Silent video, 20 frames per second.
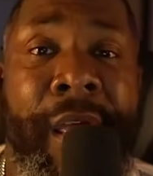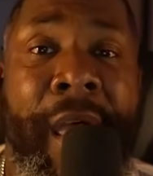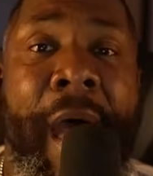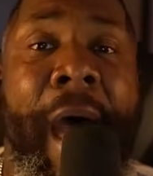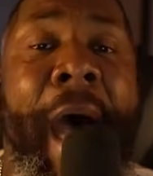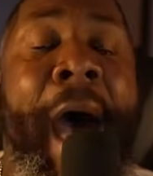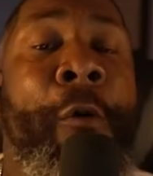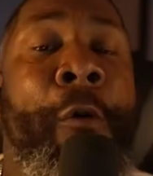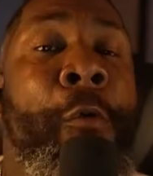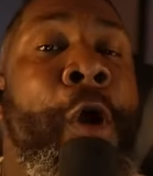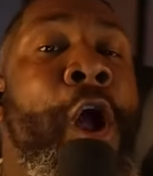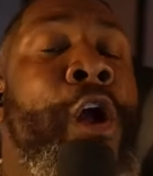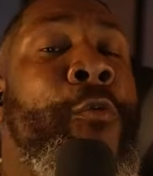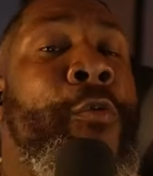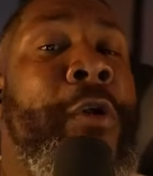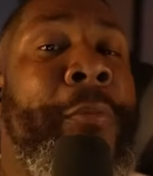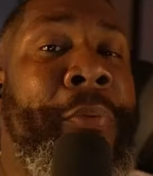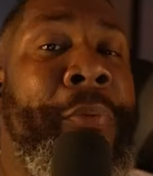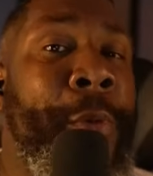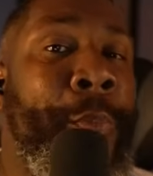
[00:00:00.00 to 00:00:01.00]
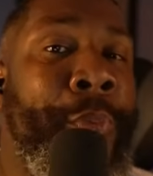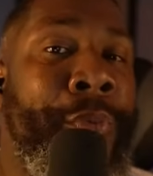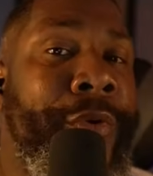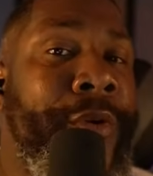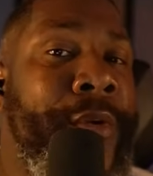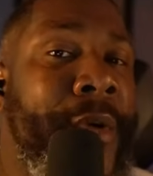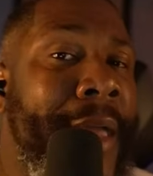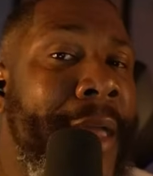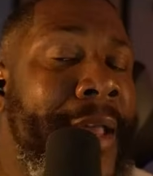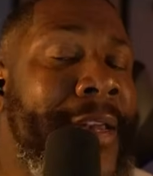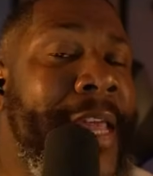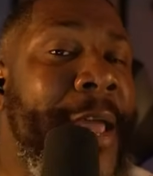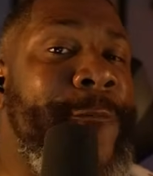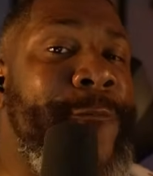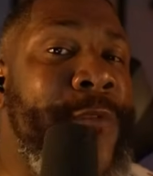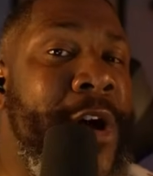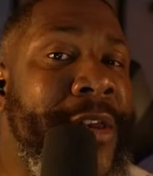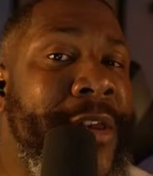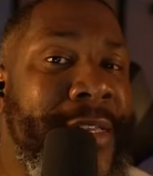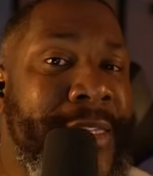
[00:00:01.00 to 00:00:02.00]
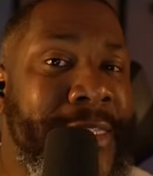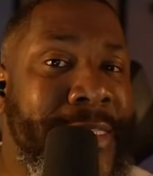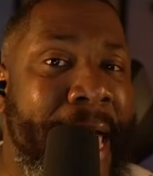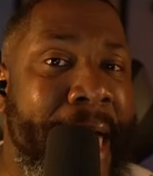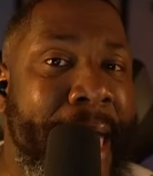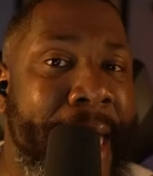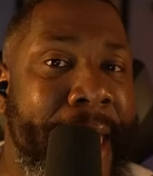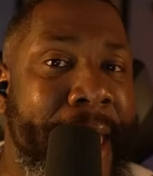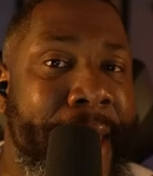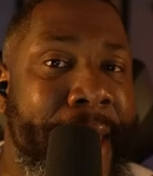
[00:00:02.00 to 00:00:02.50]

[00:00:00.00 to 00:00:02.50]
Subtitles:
I work with people and they funny style.